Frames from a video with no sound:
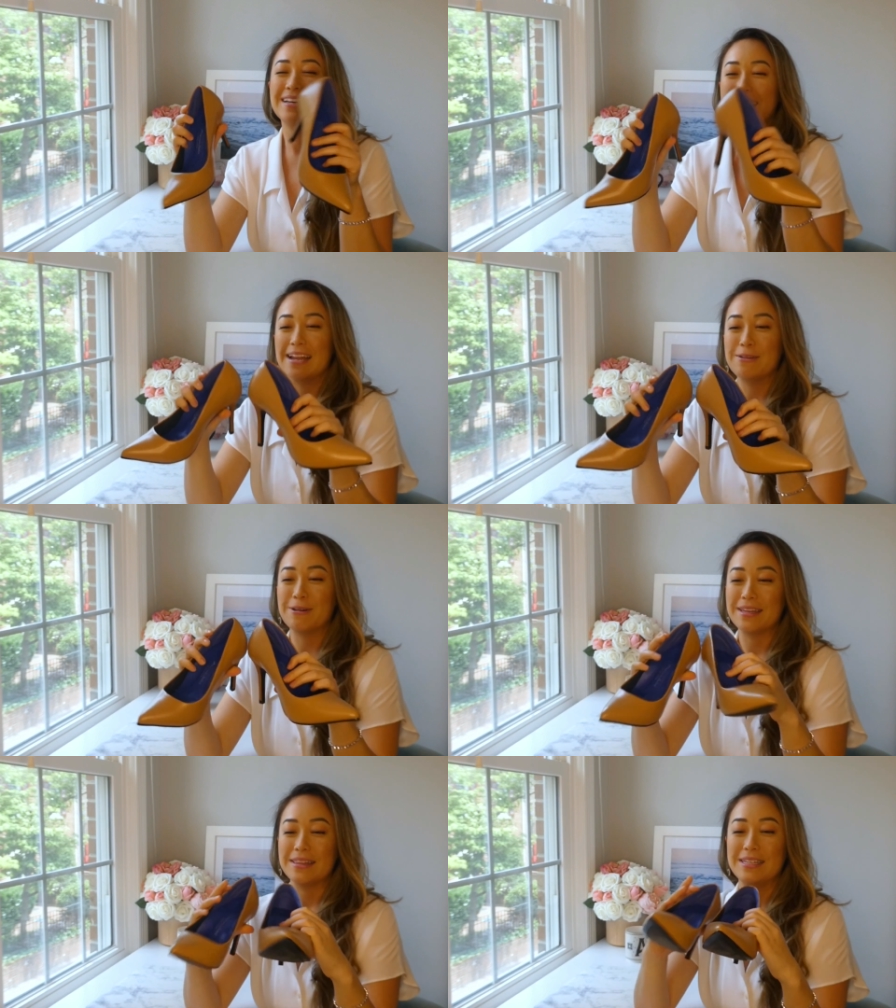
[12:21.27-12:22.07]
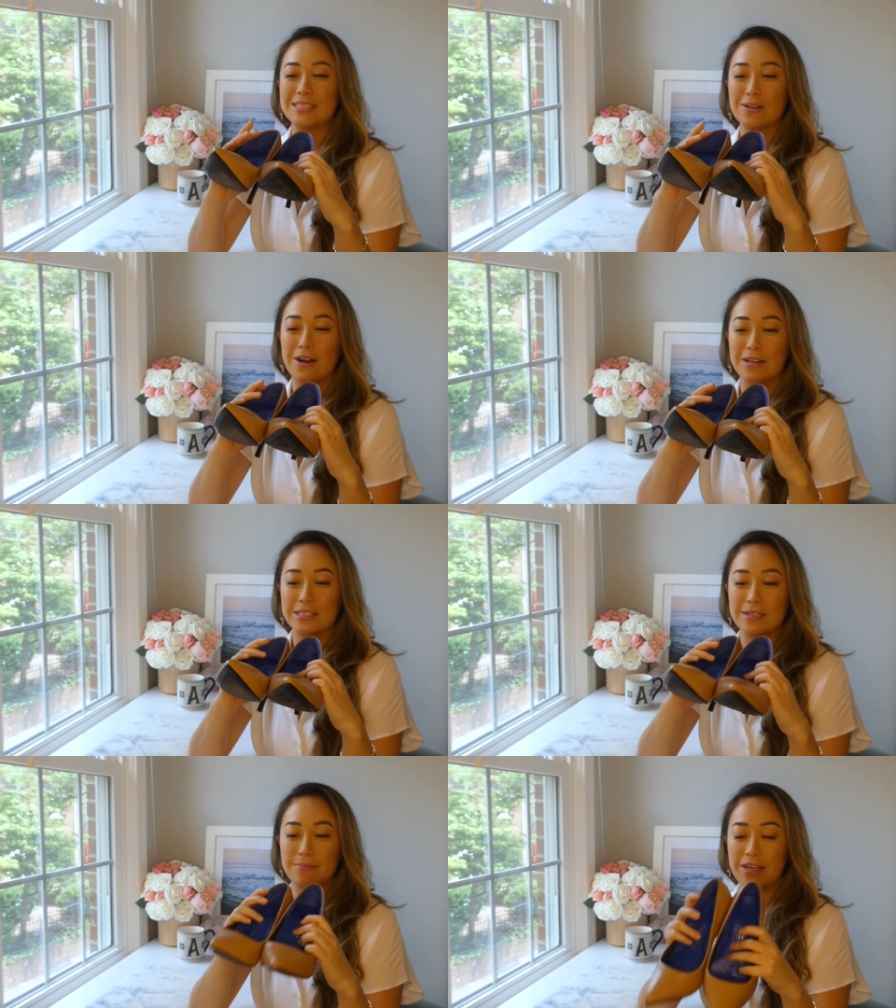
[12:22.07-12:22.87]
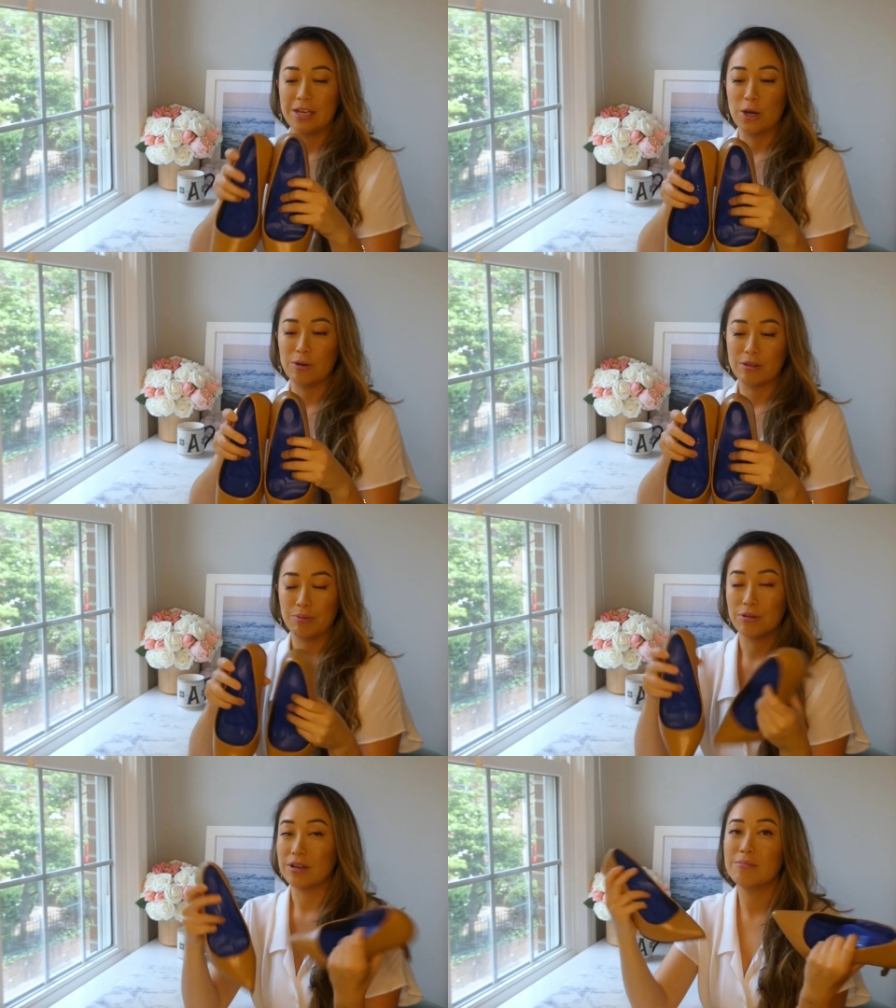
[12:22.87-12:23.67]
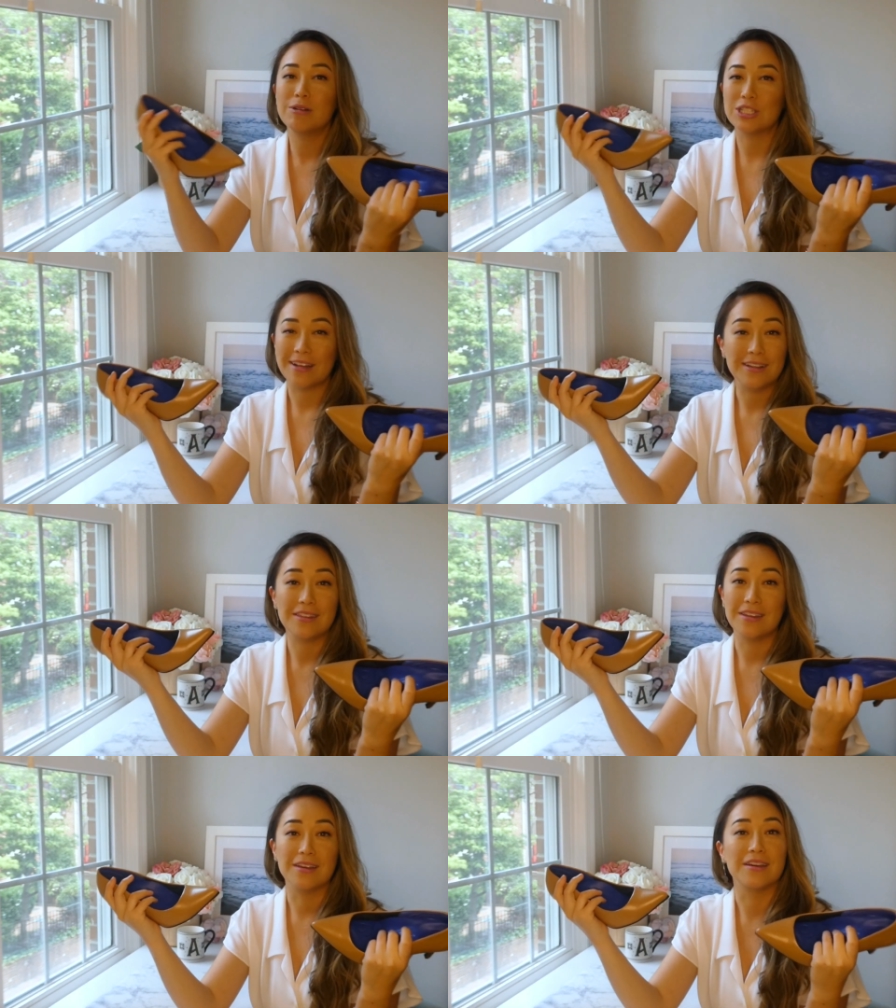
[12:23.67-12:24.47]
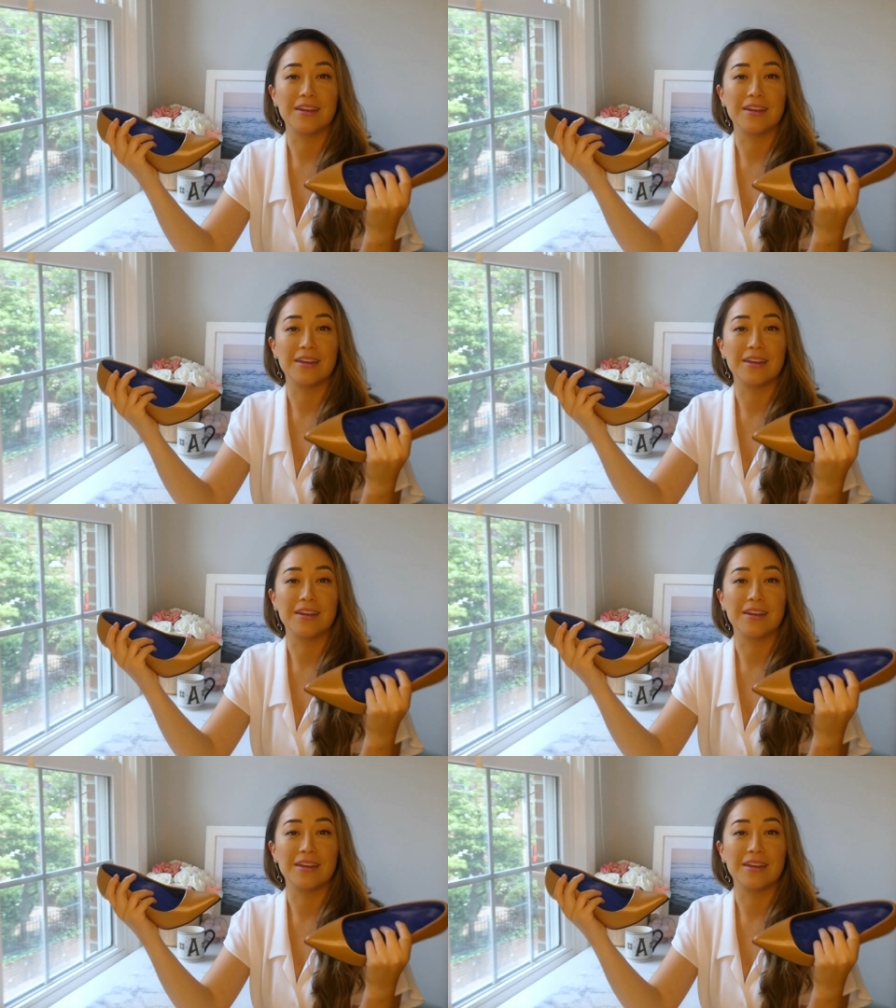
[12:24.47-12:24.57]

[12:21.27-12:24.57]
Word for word: anyway, these are awesome. They go with pretty much anything.